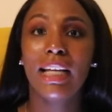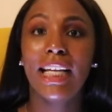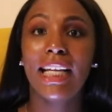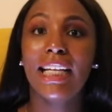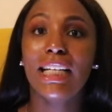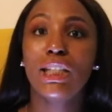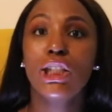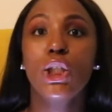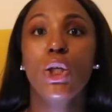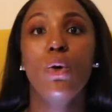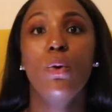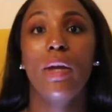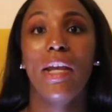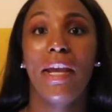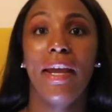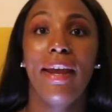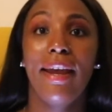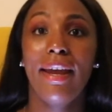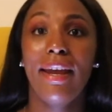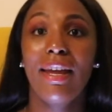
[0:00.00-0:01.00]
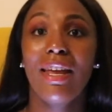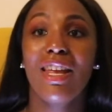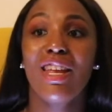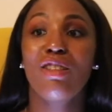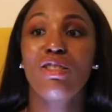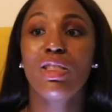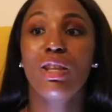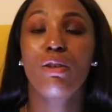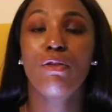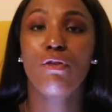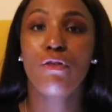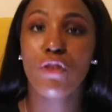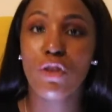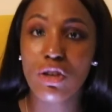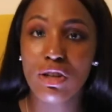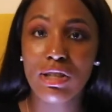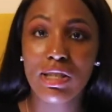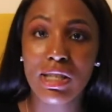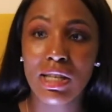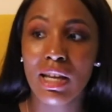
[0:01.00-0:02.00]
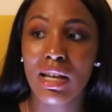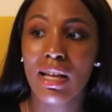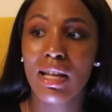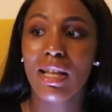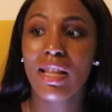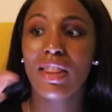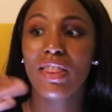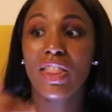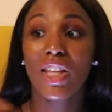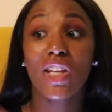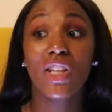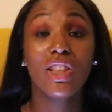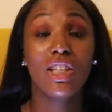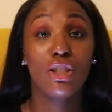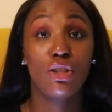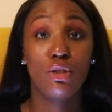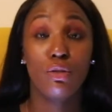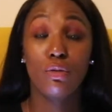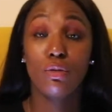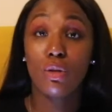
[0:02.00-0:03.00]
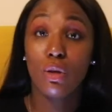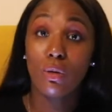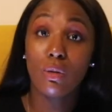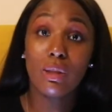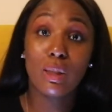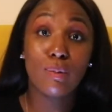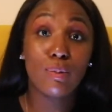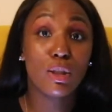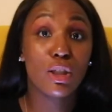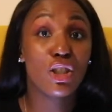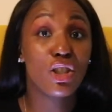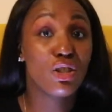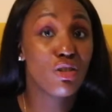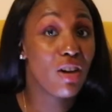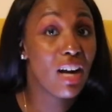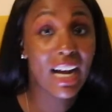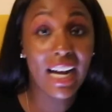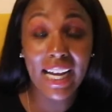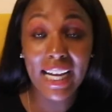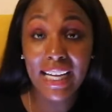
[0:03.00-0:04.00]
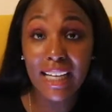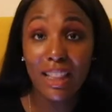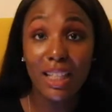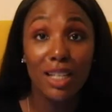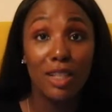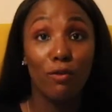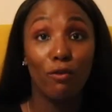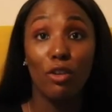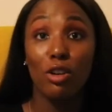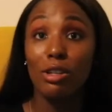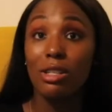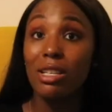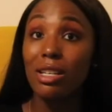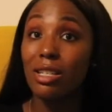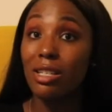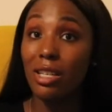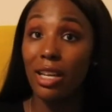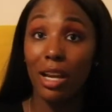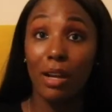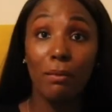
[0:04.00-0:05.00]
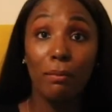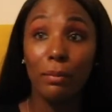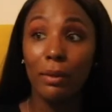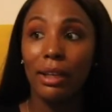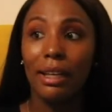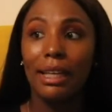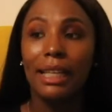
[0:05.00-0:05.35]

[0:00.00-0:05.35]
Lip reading: it's okay if the first thing that you told them to try, the first attempt,